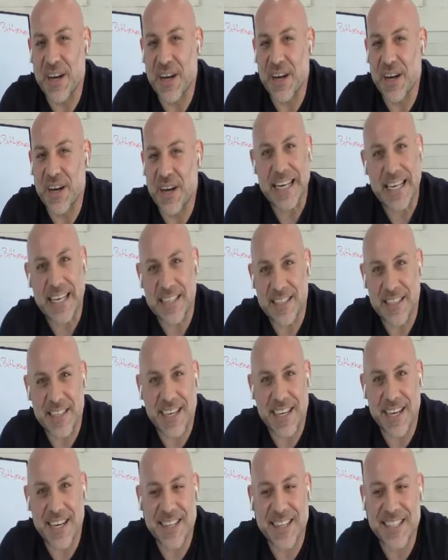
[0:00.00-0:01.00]
Eat it.
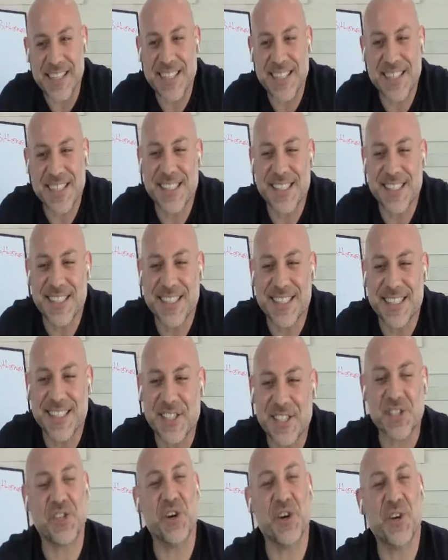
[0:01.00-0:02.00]
This
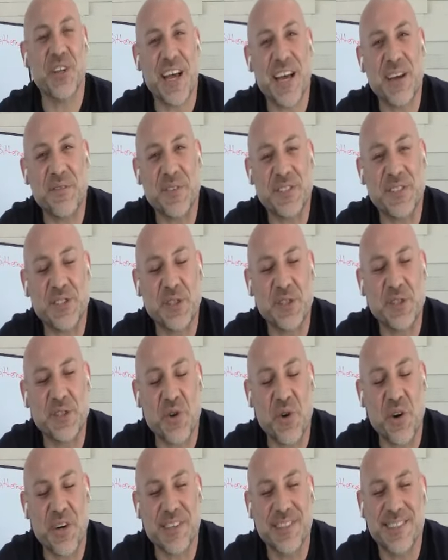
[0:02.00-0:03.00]
is your life. It's too
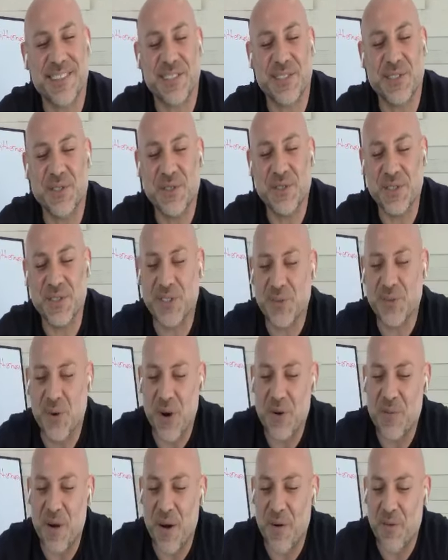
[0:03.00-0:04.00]
short to
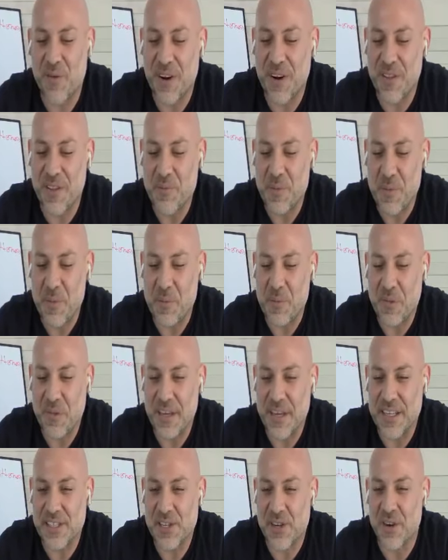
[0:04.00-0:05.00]
worry about what other people
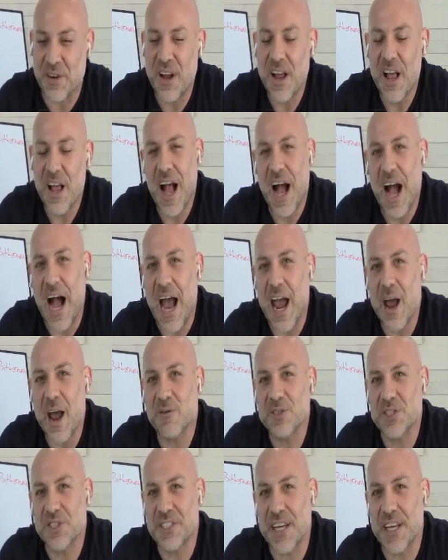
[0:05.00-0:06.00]
think. So I
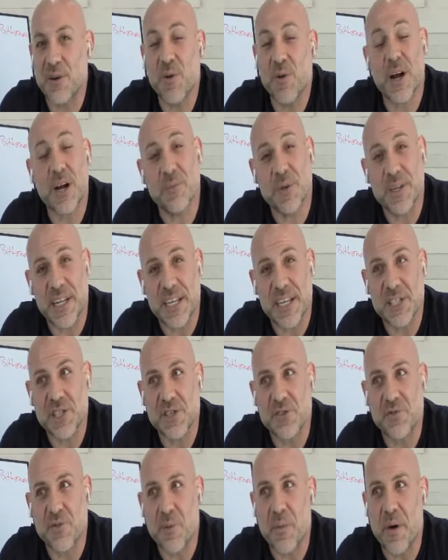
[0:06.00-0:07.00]
always just take
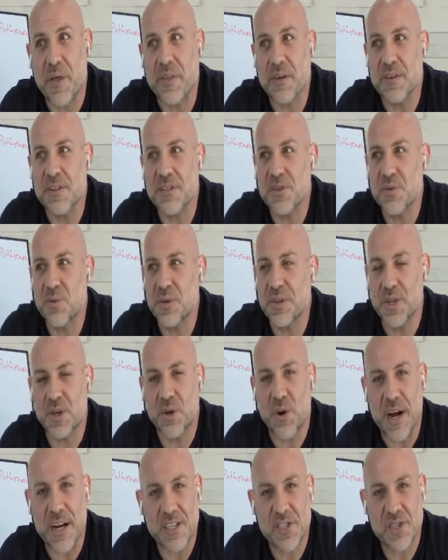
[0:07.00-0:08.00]
recommendations from others with a
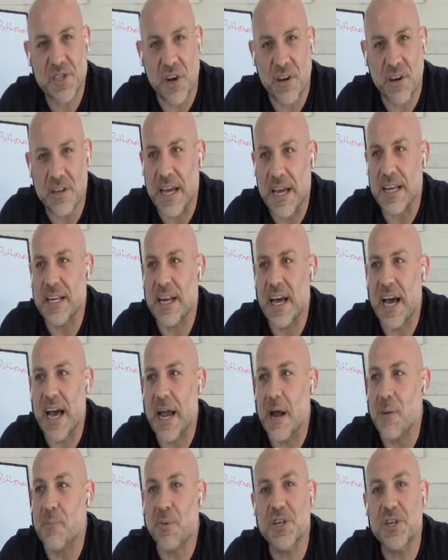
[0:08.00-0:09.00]
grain of salt, and
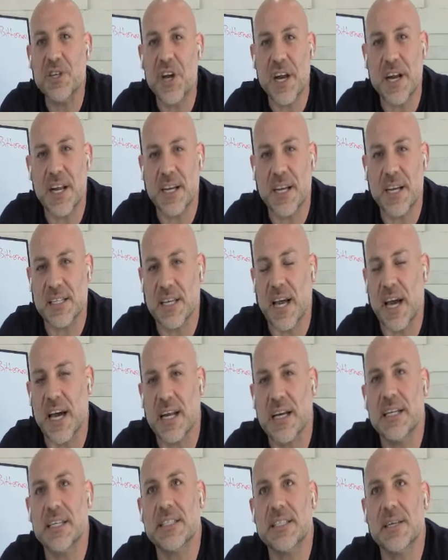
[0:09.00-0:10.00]
I appreciate it because it kind
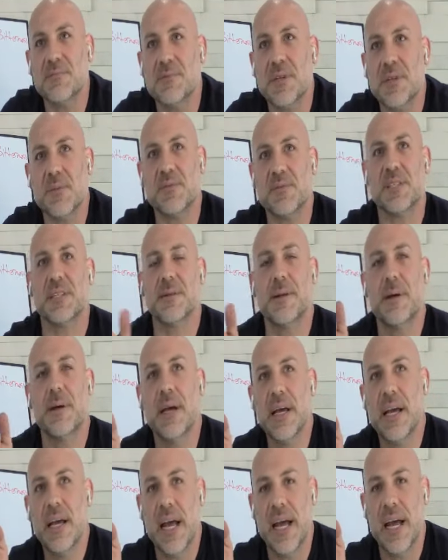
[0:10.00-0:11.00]
of sometimes it
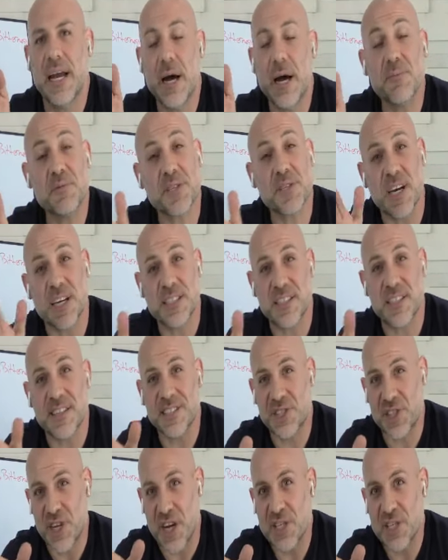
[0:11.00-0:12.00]
helps cut to the
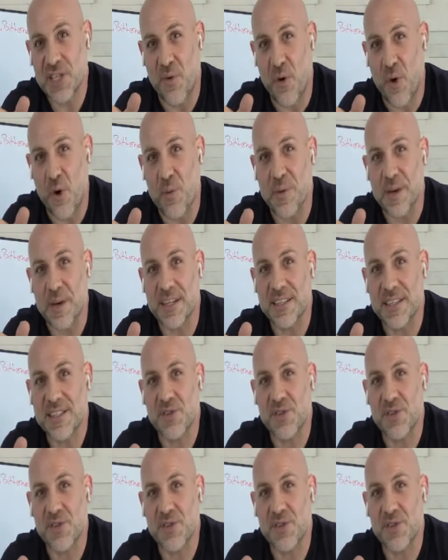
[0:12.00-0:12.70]
chase for me.